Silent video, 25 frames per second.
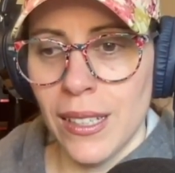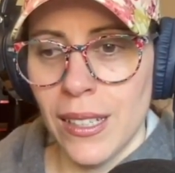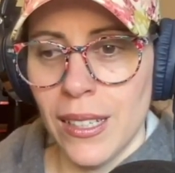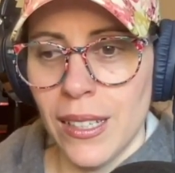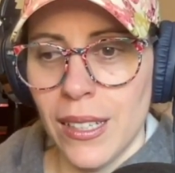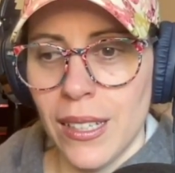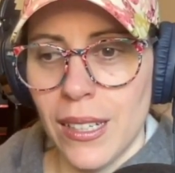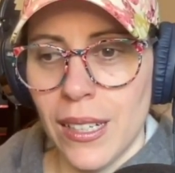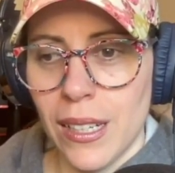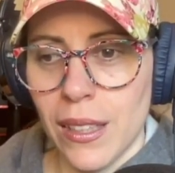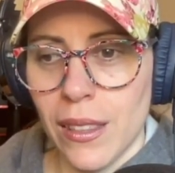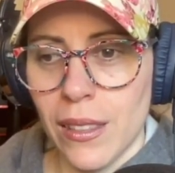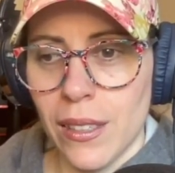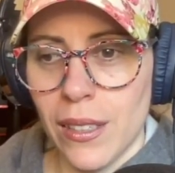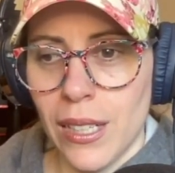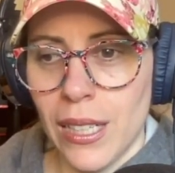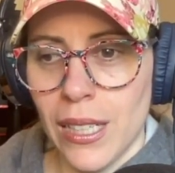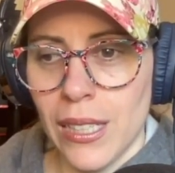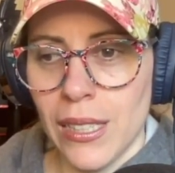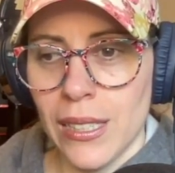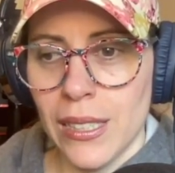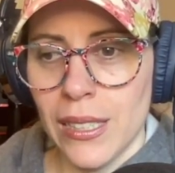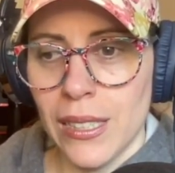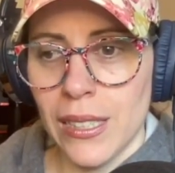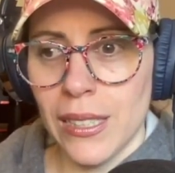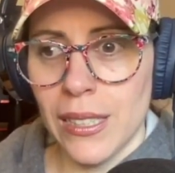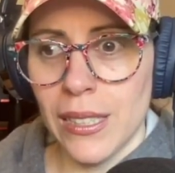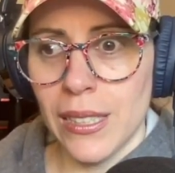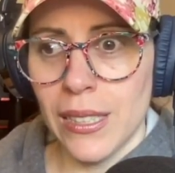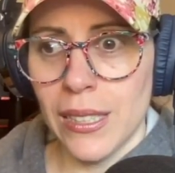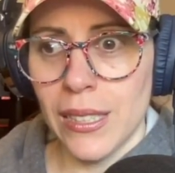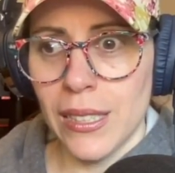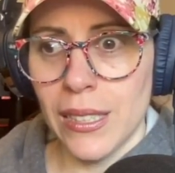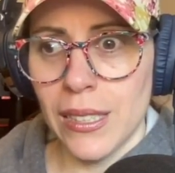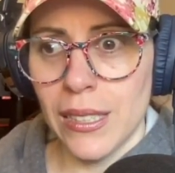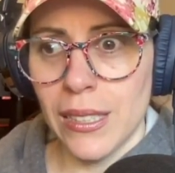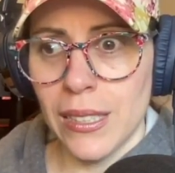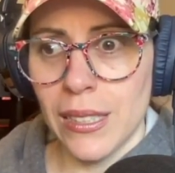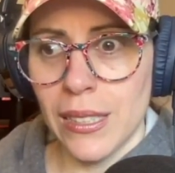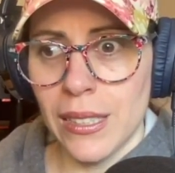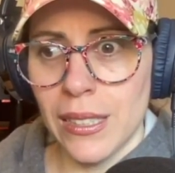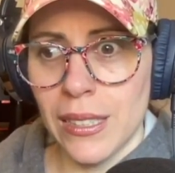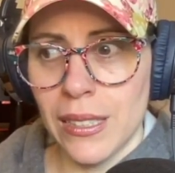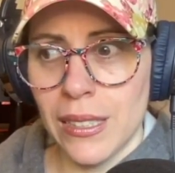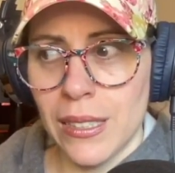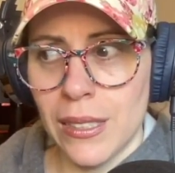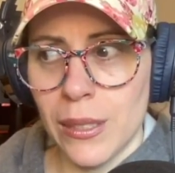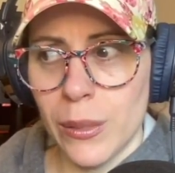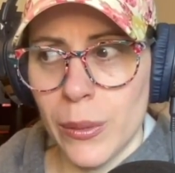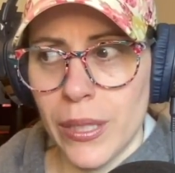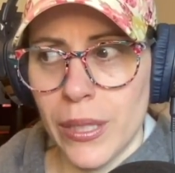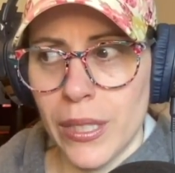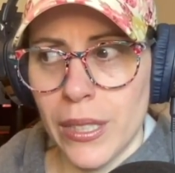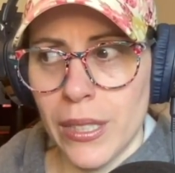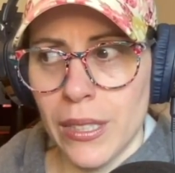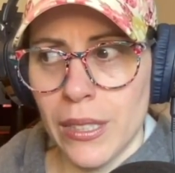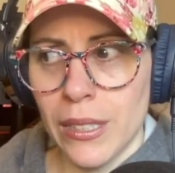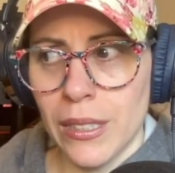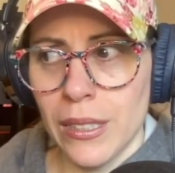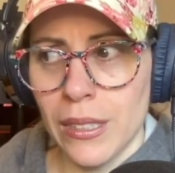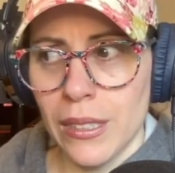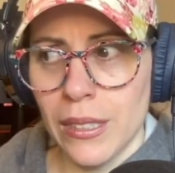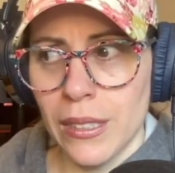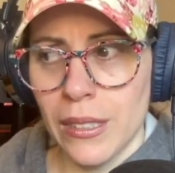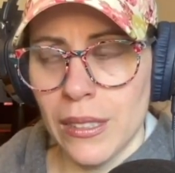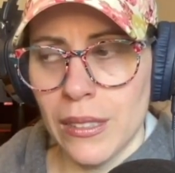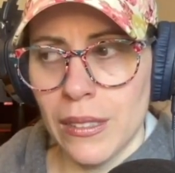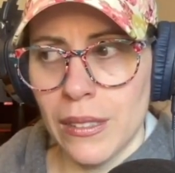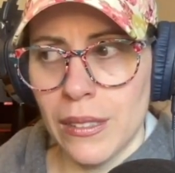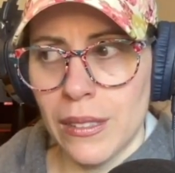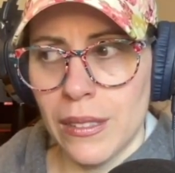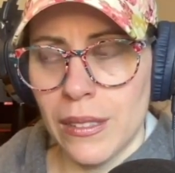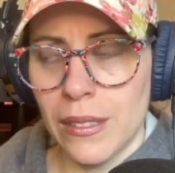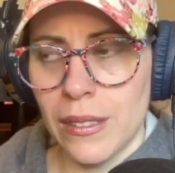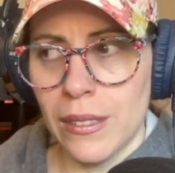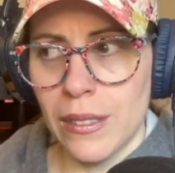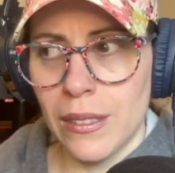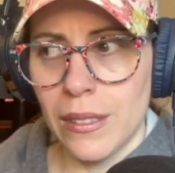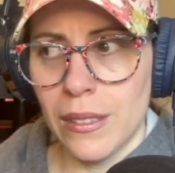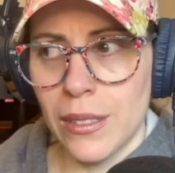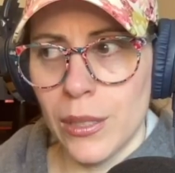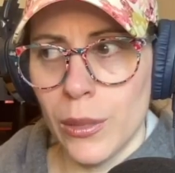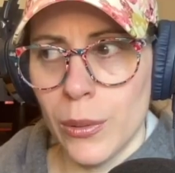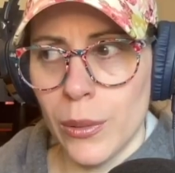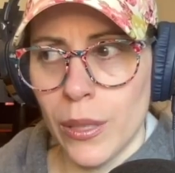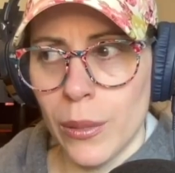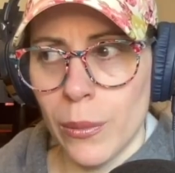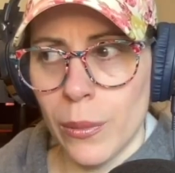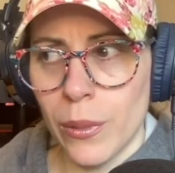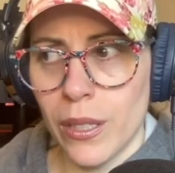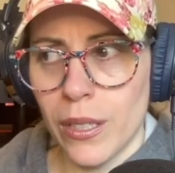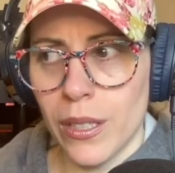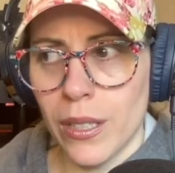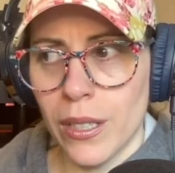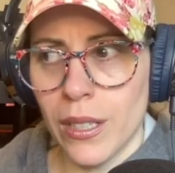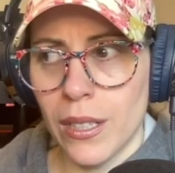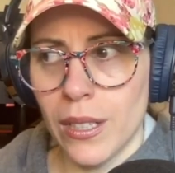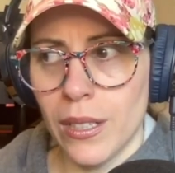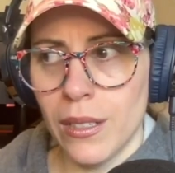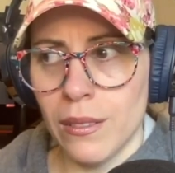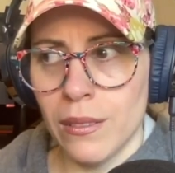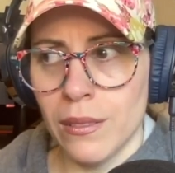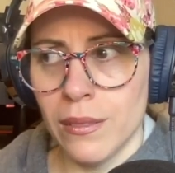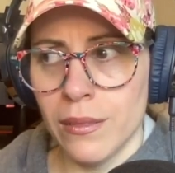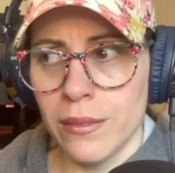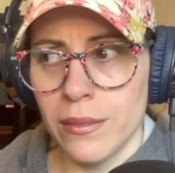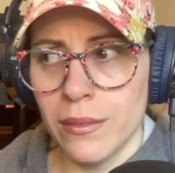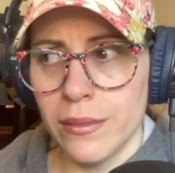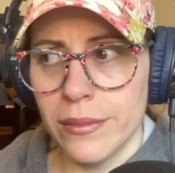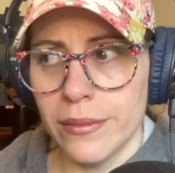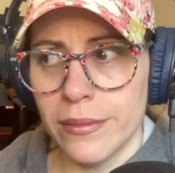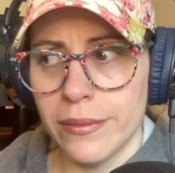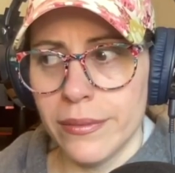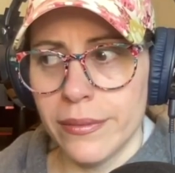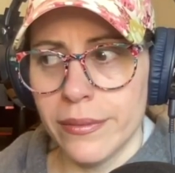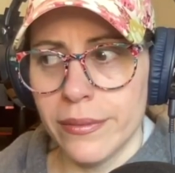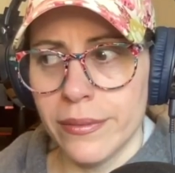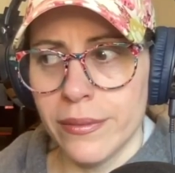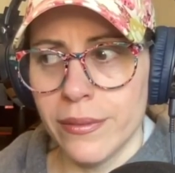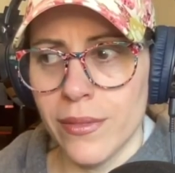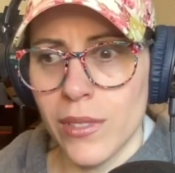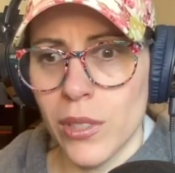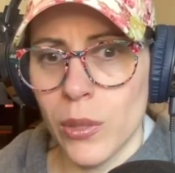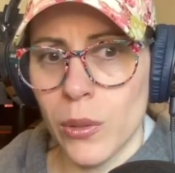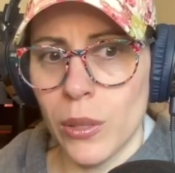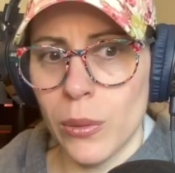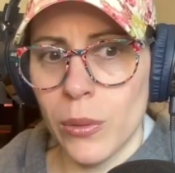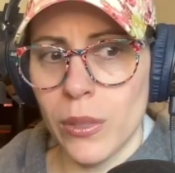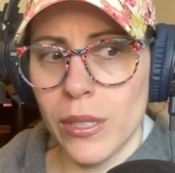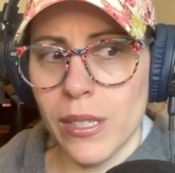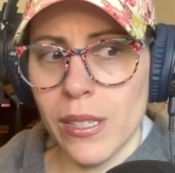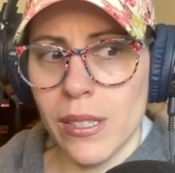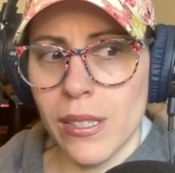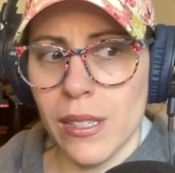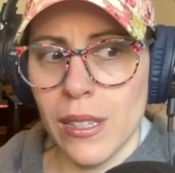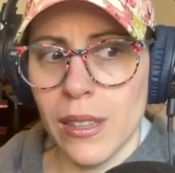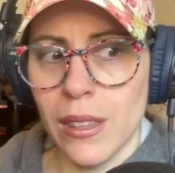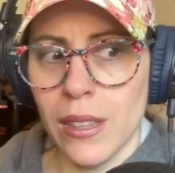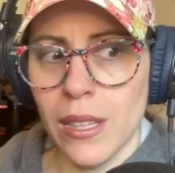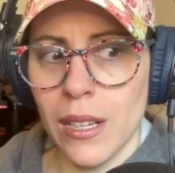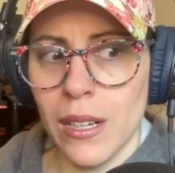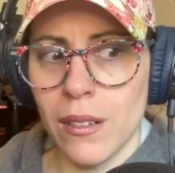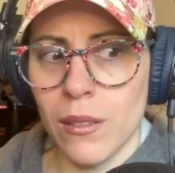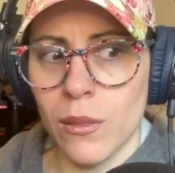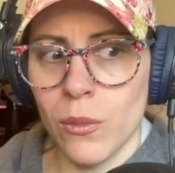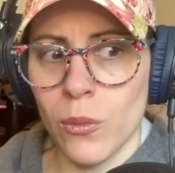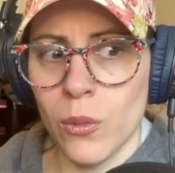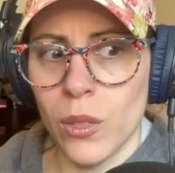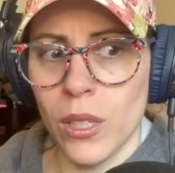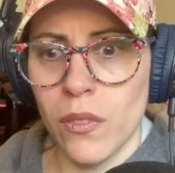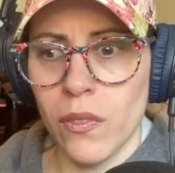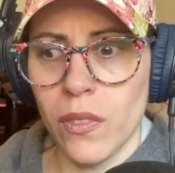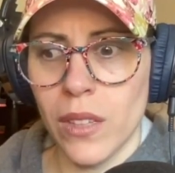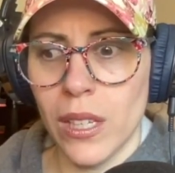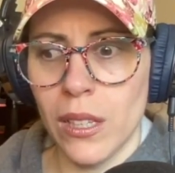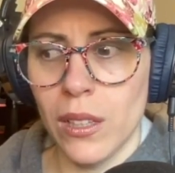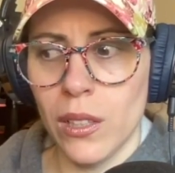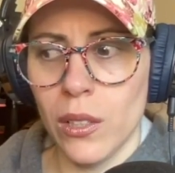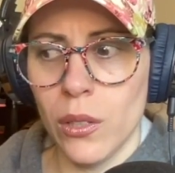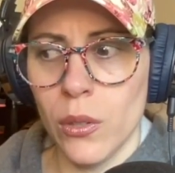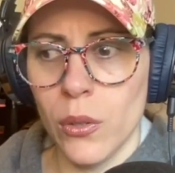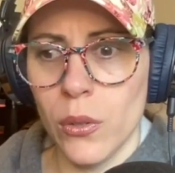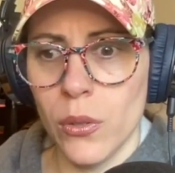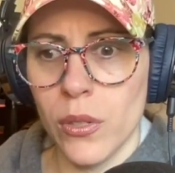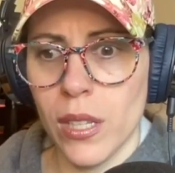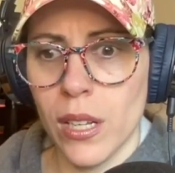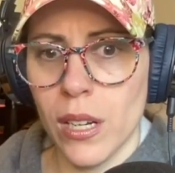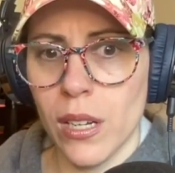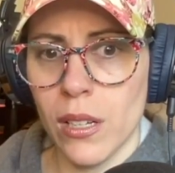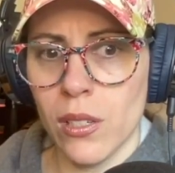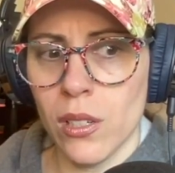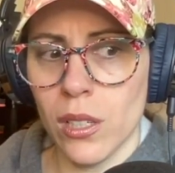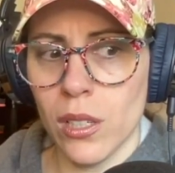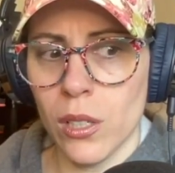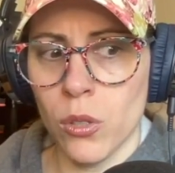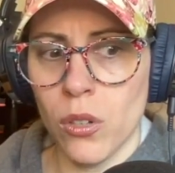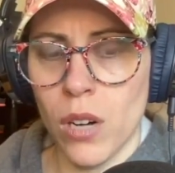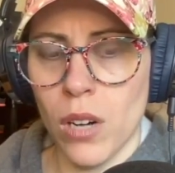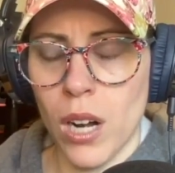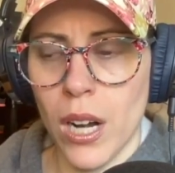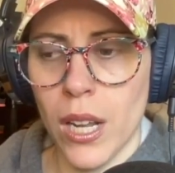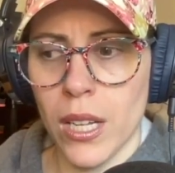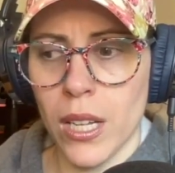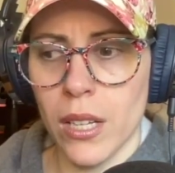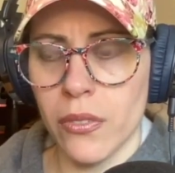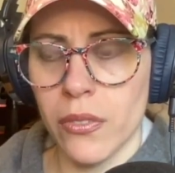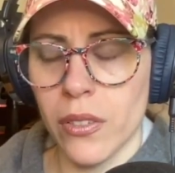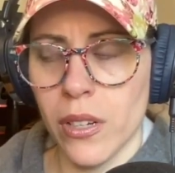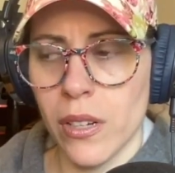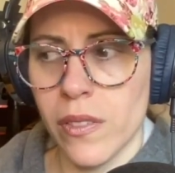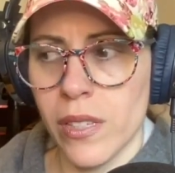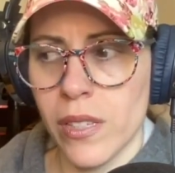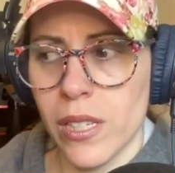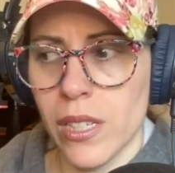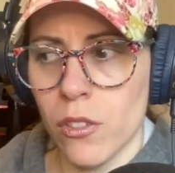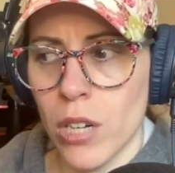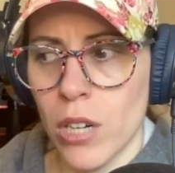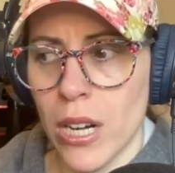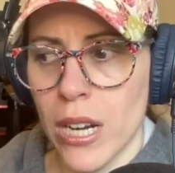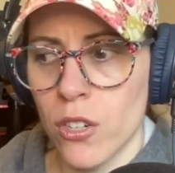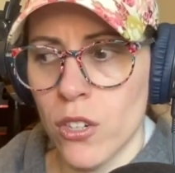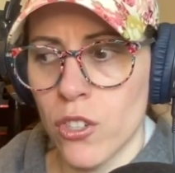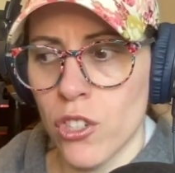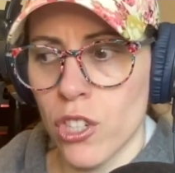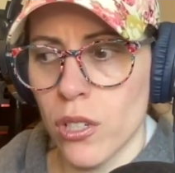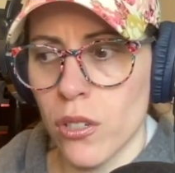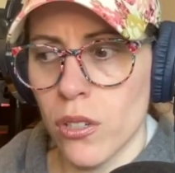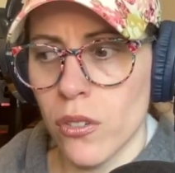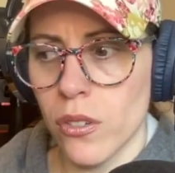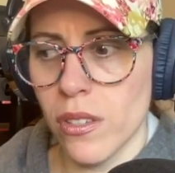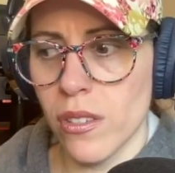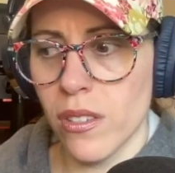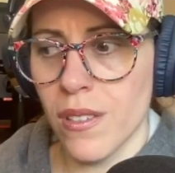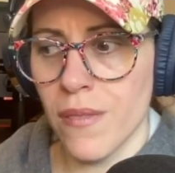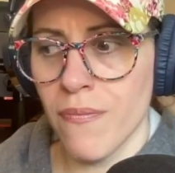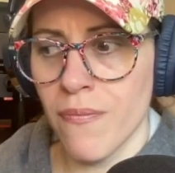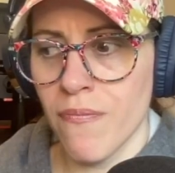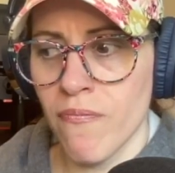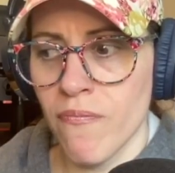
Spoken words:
And I thought, do I want to go? Do I want to sit there? And what if they lose and I start crying in front of strangers?